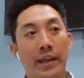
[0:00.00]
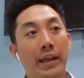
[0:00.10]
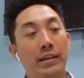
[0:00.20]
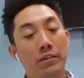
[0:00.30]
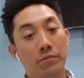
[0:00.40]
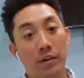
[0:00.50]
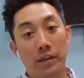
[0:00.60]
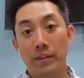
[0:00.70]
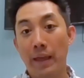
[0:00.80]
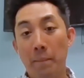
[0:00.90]
hey, you know
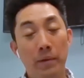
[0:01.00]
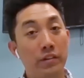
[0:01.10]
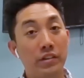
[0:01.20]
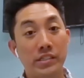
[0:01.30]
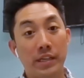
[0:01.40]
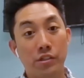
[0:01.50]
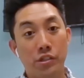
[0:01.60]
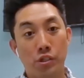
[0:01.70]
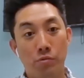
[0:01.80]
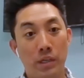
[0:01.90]
what, that building just has
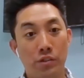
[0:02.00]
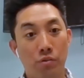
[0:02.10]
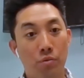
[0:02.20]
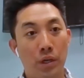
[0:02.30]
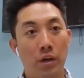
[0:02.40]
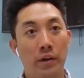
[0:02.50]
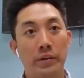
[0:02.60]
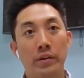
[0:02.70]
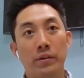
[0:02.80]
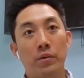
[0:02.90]
too much going on,
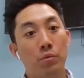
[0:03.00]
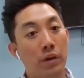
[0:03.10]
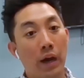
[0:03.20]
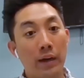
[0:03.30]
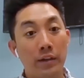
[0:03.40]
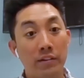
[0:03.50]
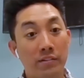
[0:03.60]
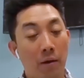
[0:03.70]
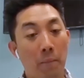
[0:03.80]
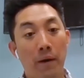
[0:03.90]
we're not going to
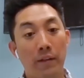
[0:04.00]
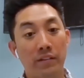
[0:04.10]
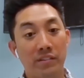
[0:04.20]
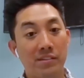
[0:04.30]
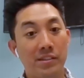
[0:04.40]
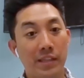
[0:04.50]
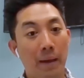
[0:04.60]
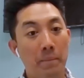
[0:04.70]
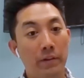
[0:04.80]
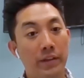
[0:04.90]
sell policies to
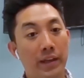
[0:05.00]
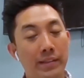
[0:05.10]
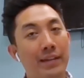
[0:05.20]
that building. And